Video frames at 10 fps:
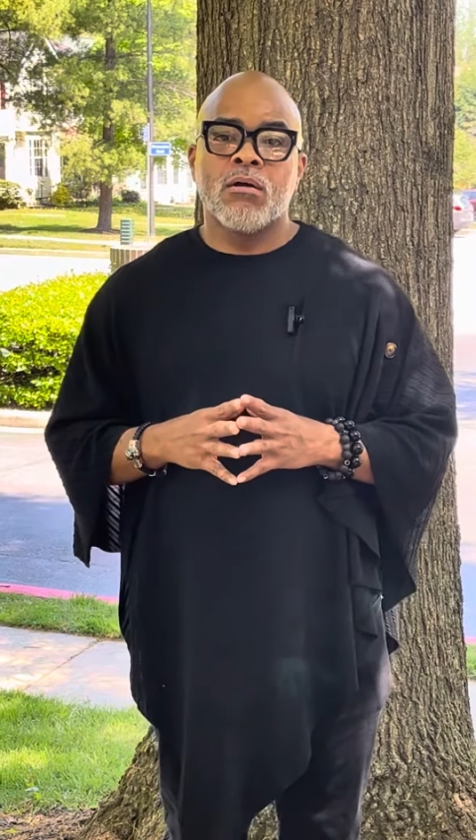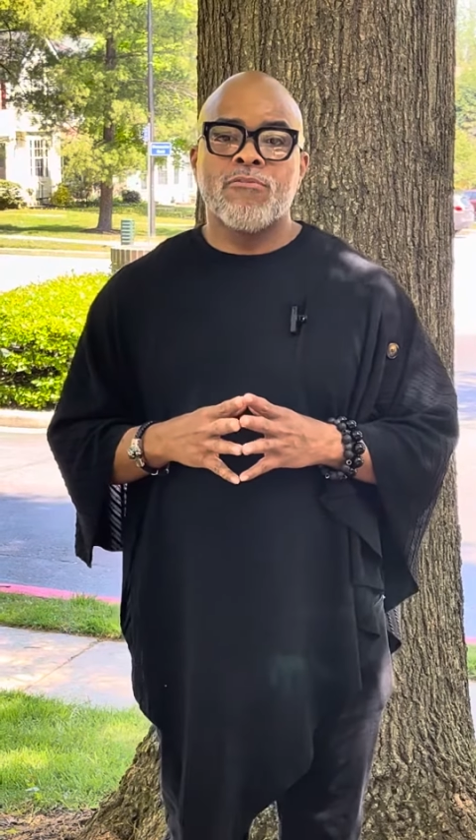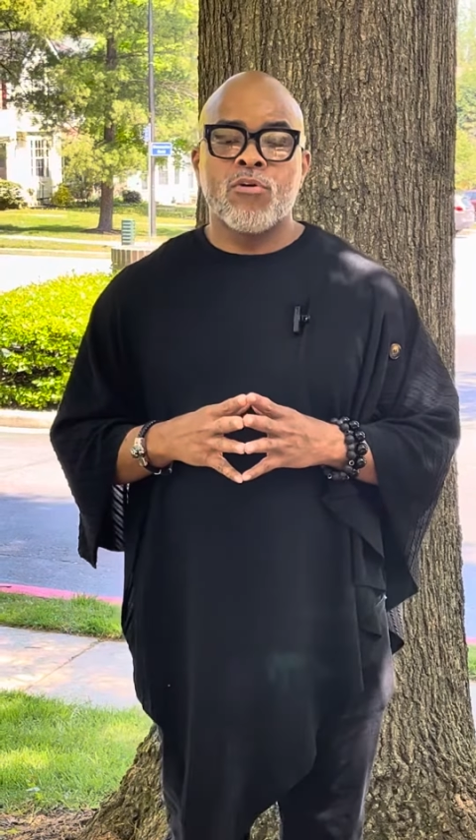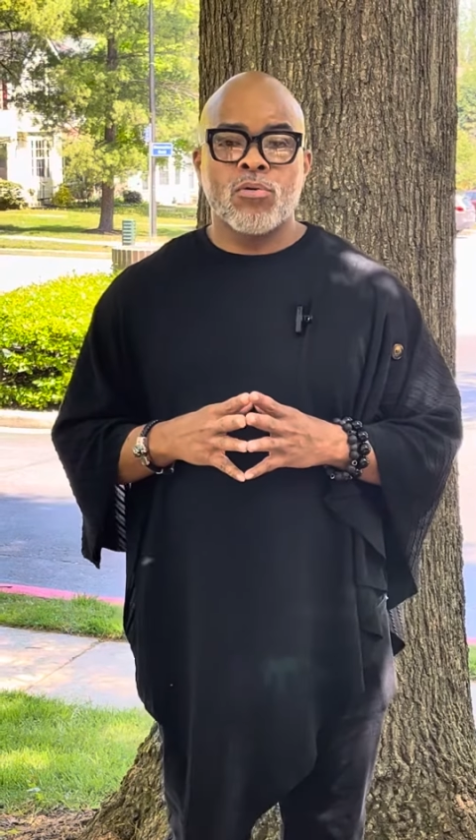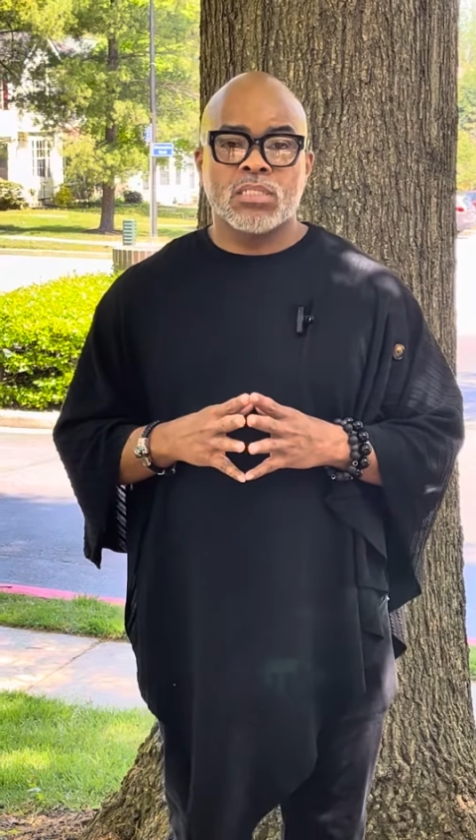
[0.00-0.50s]

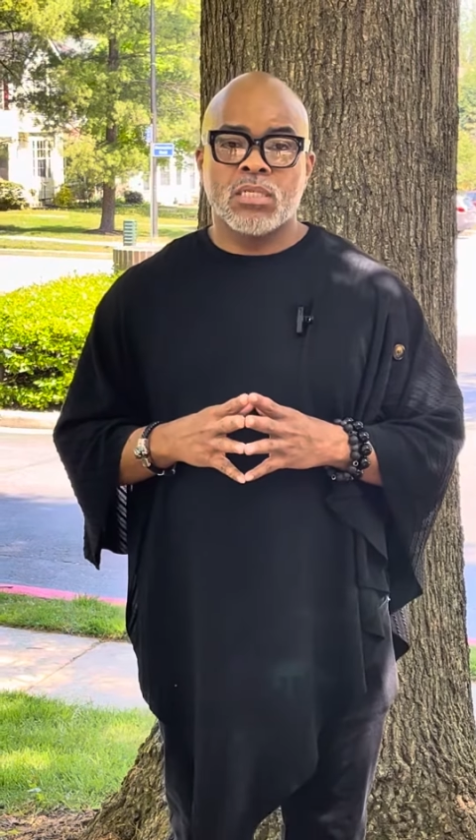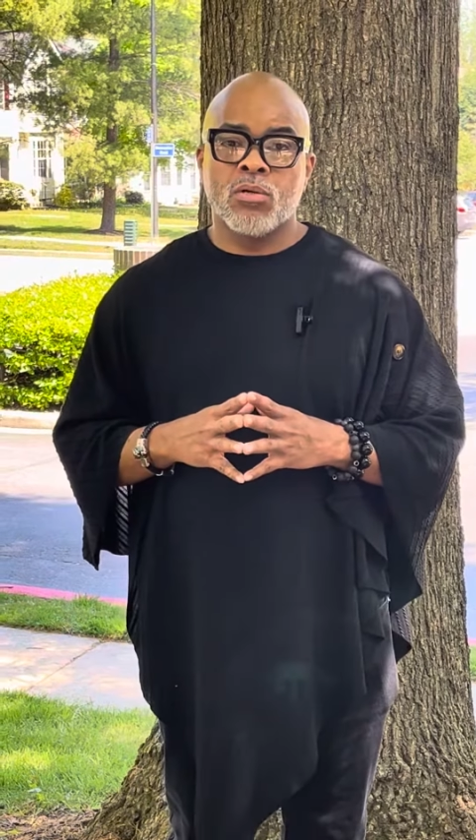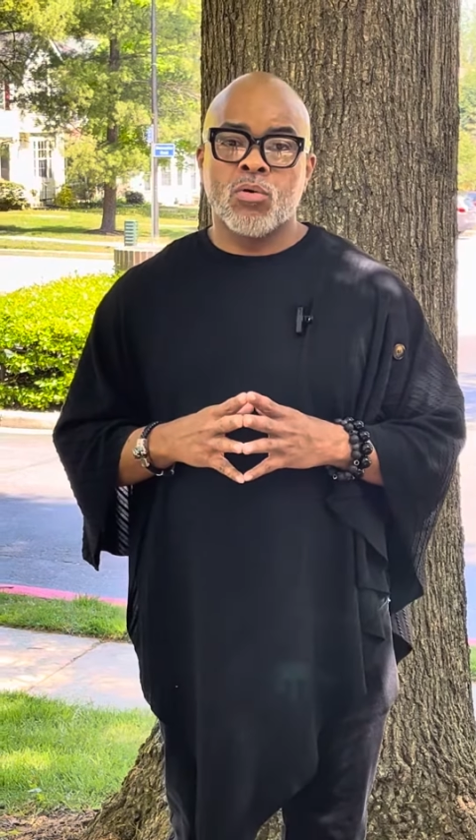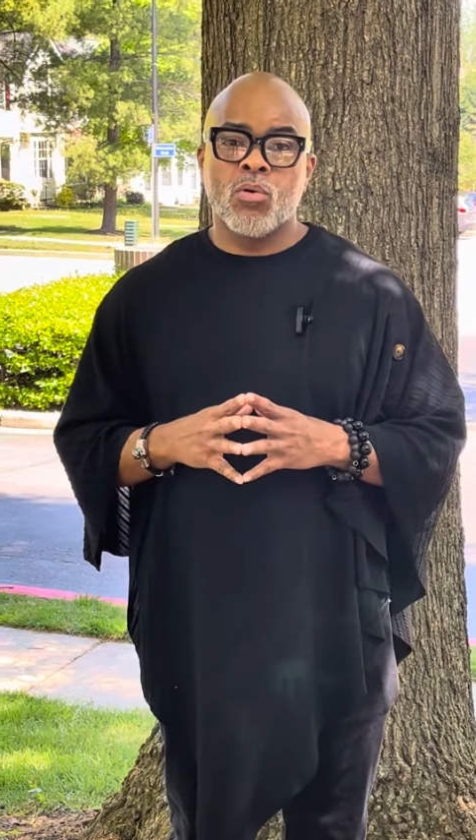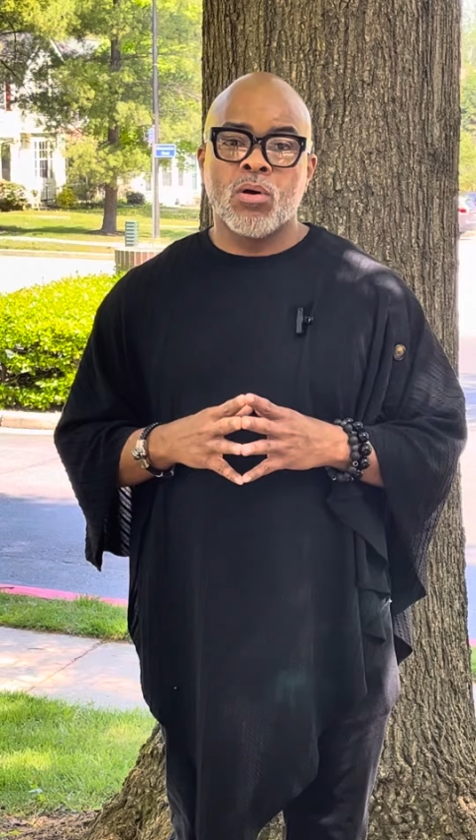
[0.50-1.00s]

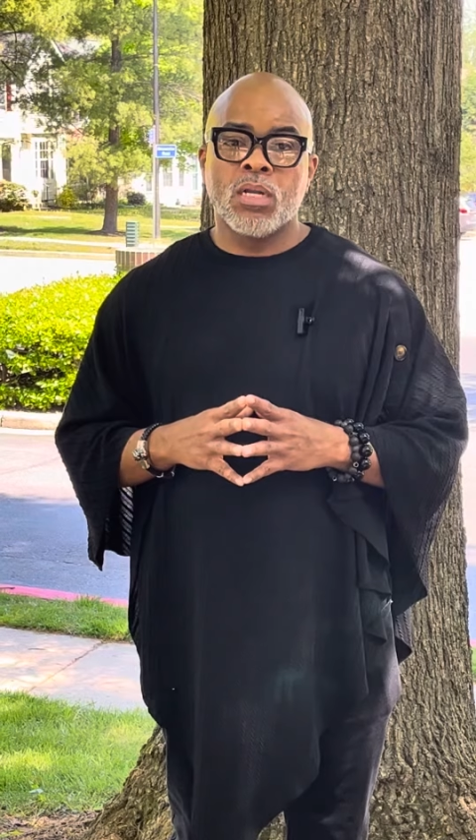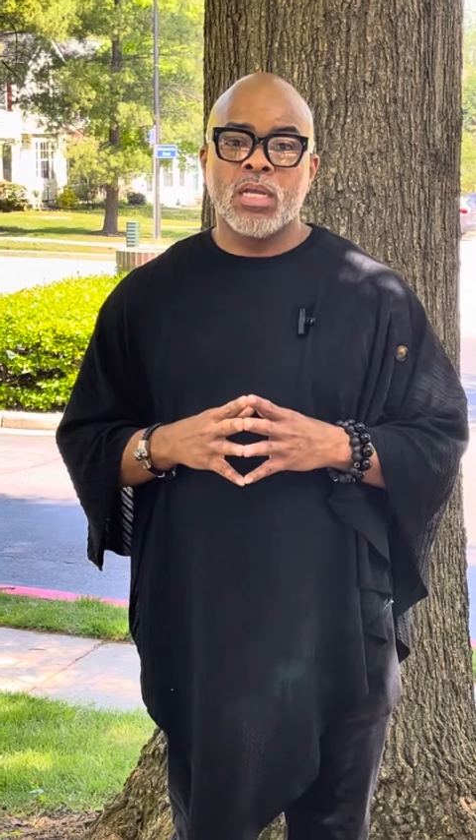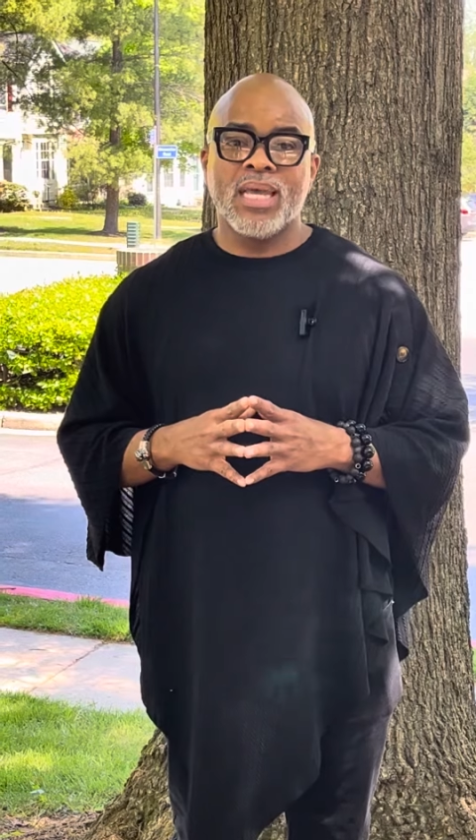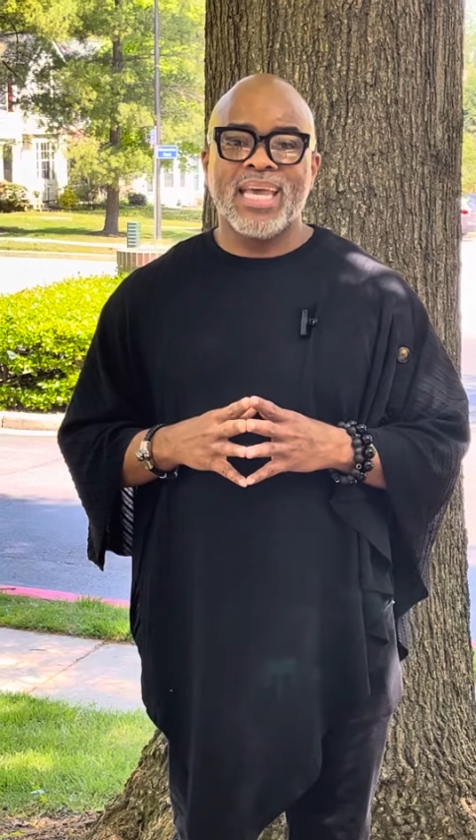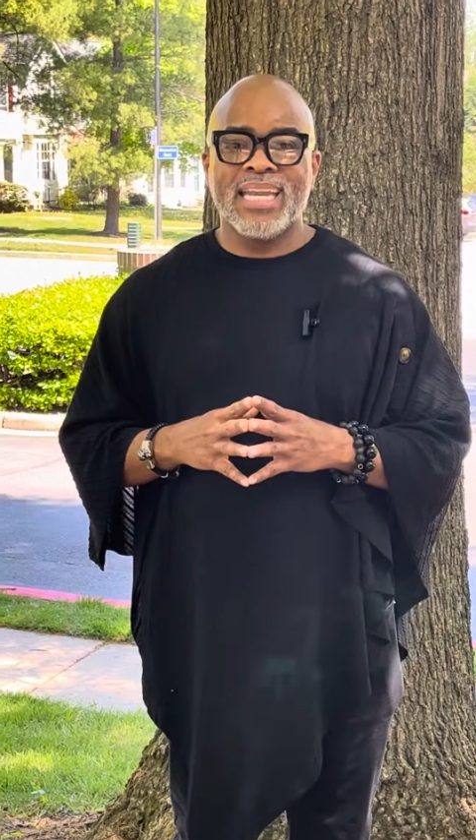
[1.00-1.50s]
focusing on
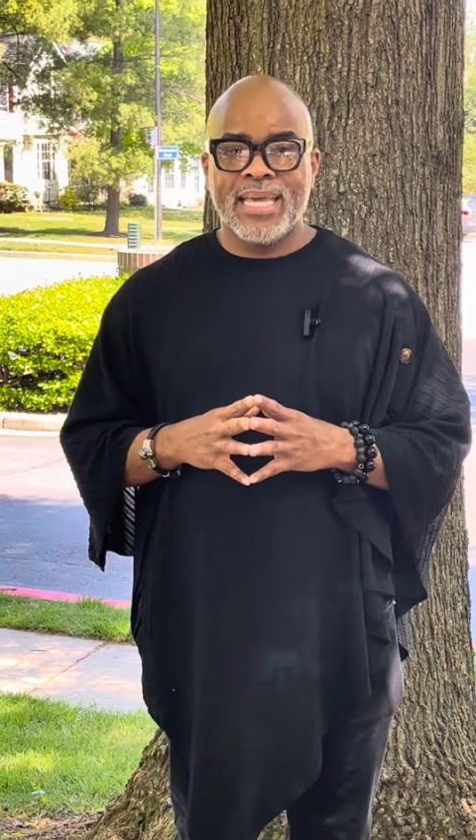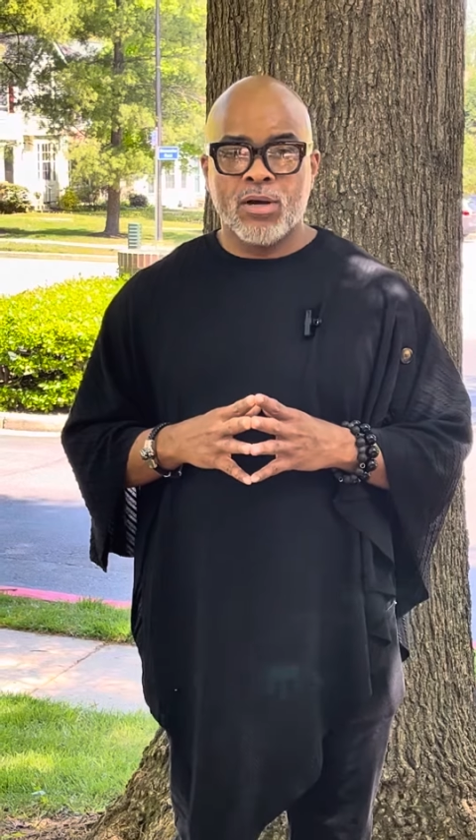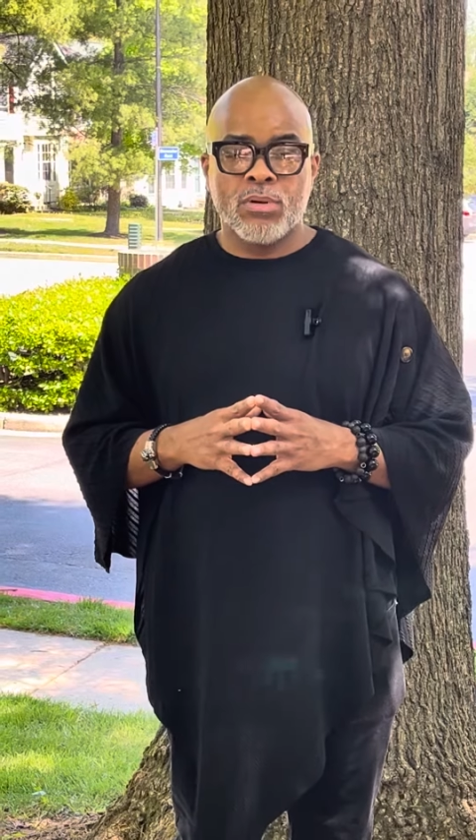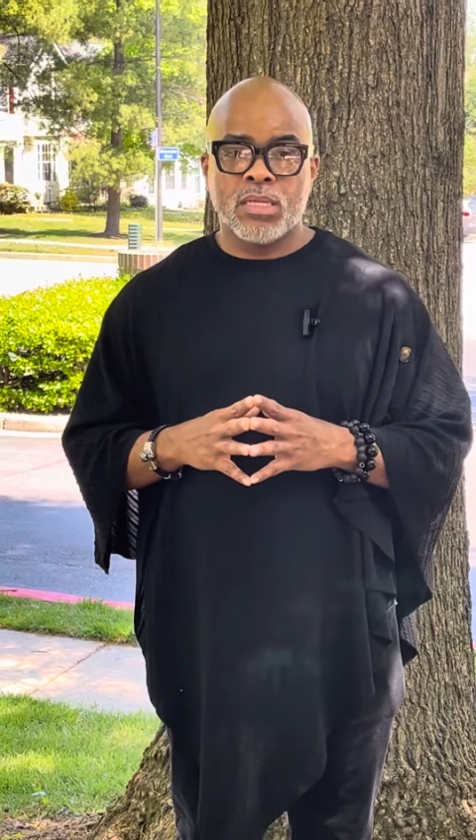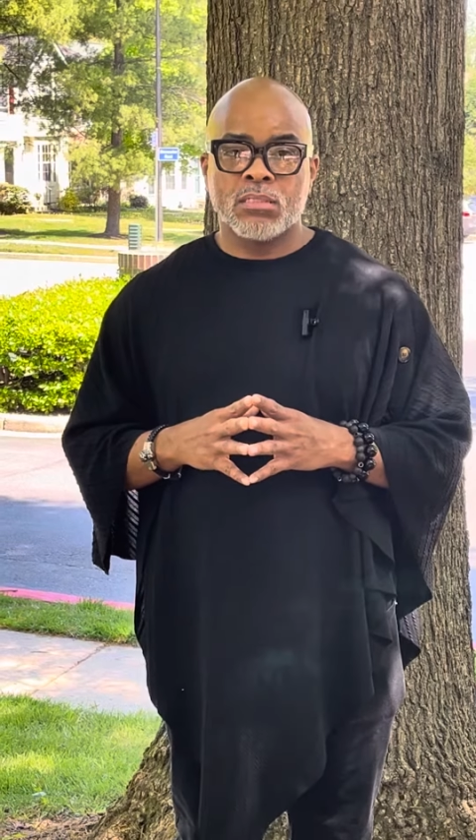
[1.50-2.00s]
an
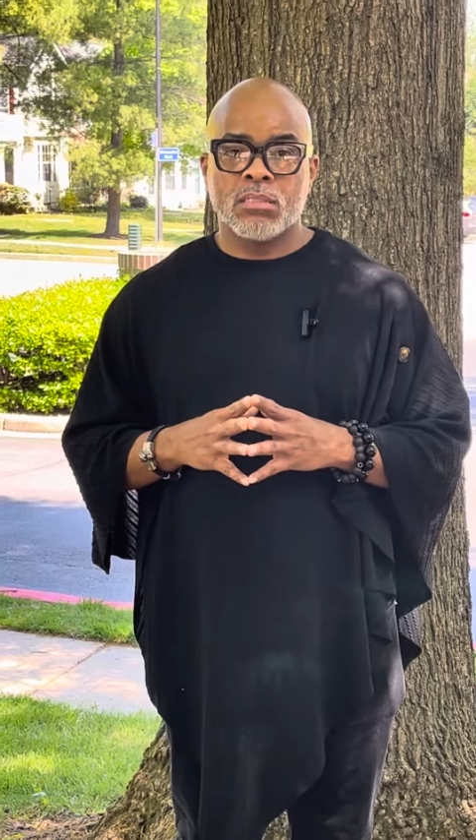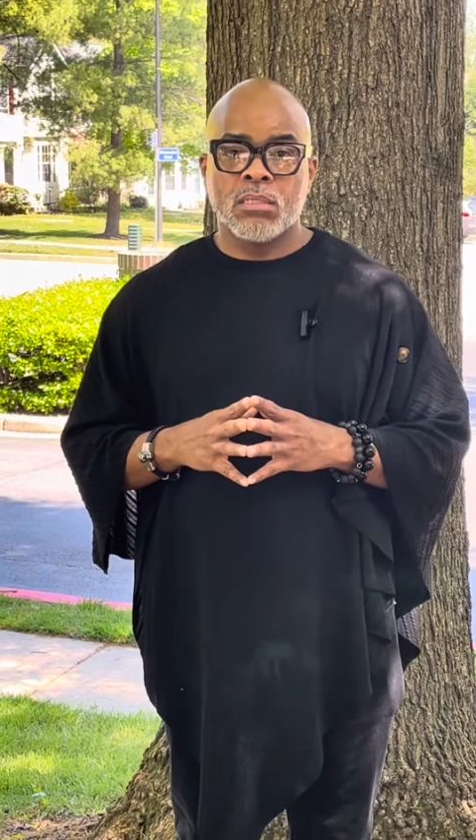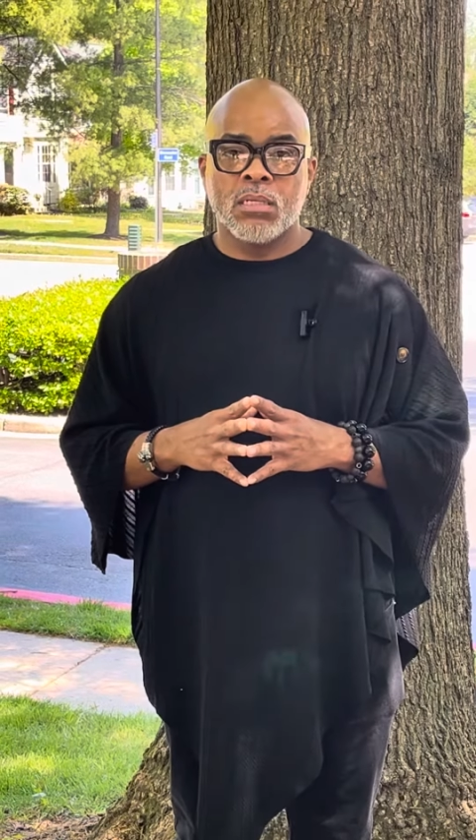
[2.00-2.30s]
illness.